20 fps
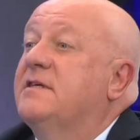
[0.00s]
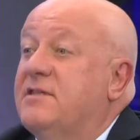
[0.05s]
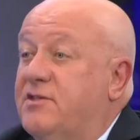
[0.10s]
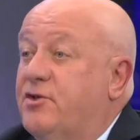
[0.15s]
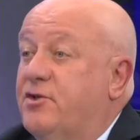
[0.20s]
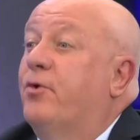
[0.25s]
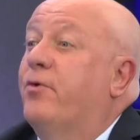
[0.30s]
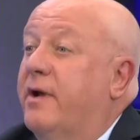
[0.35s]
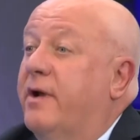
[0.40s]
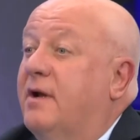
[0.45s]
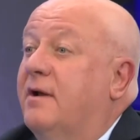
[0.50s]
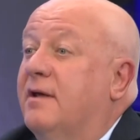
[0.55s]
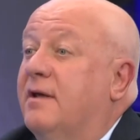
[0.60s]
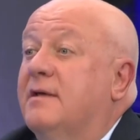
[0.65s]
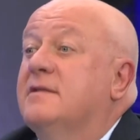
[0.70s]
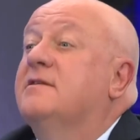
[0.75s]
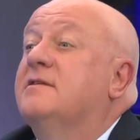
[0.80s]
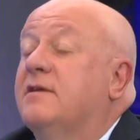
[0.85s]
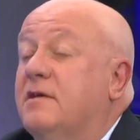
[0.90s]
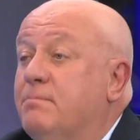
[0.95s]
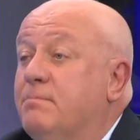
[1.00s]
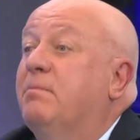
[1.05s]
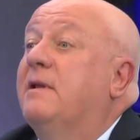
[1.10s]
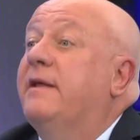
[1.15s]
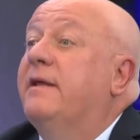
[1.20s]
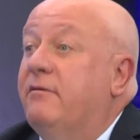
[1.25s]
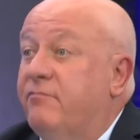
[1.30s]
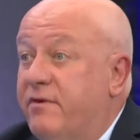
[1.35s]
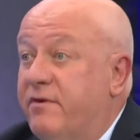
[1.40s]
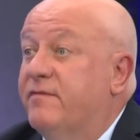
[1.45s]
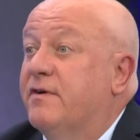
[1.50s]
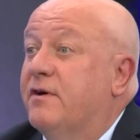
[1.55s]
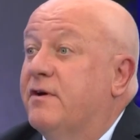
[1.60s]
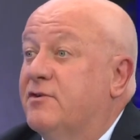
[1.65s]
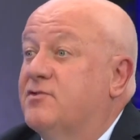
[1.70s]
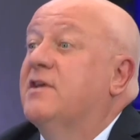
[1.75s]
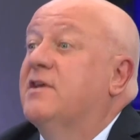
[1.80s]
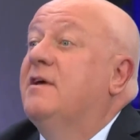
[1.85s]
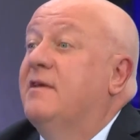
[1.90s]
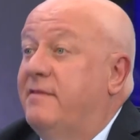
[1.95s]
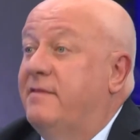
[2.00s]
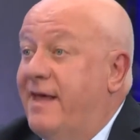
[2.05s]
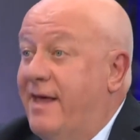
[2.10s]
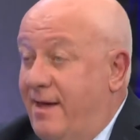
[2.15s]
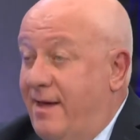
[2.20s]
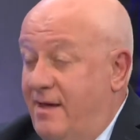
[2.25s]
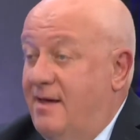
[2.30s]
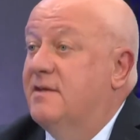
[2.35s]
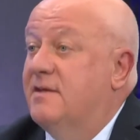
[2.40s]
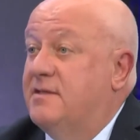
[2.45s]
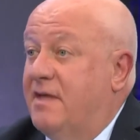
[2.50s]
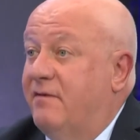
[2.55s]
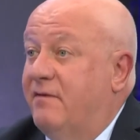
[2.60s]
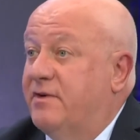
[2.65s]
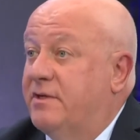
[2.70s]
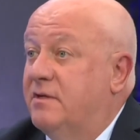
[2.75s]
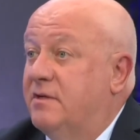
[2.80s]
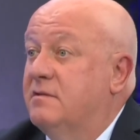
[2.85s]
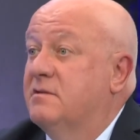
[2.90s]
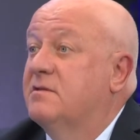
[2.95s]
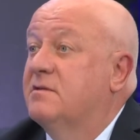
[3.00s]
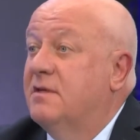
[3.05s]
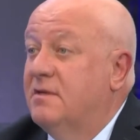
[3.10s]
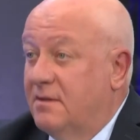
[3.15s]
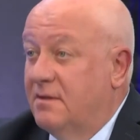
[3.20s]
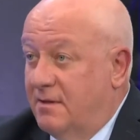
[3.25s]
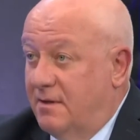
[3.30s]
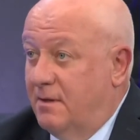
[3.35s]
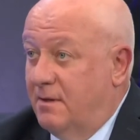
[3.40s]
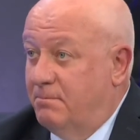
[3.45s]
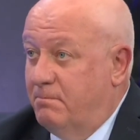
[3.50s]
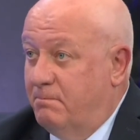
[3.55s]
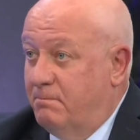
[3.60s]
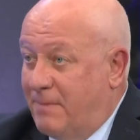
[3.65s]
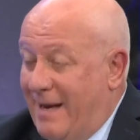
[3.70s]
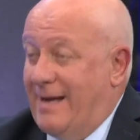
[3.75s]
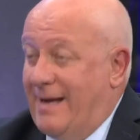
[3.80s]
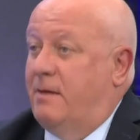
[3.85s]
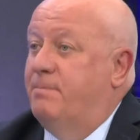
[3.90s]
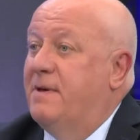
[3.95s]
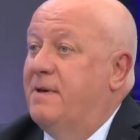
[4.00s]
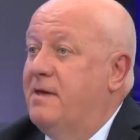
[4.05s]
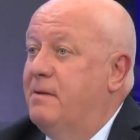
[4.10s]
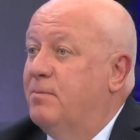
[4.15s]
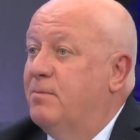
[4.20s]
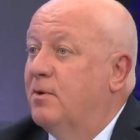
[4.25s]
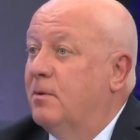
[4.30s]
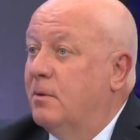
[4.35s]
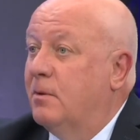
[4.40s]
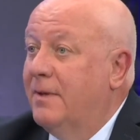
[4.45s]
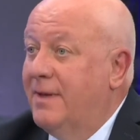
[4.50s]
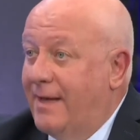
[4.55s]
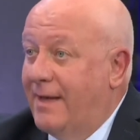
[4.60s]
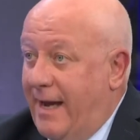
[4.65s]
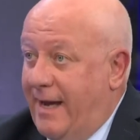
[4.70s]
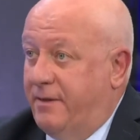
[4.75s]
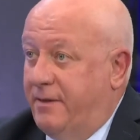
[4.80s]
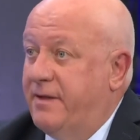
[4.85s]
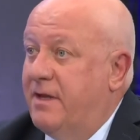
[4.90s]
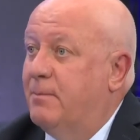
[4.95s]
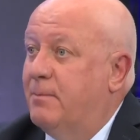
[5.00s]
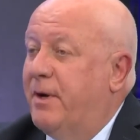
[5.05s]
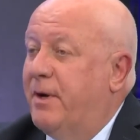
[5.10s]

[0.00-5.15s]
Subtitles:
historically, it's the complete reverse. There is evidence that black people, ethnic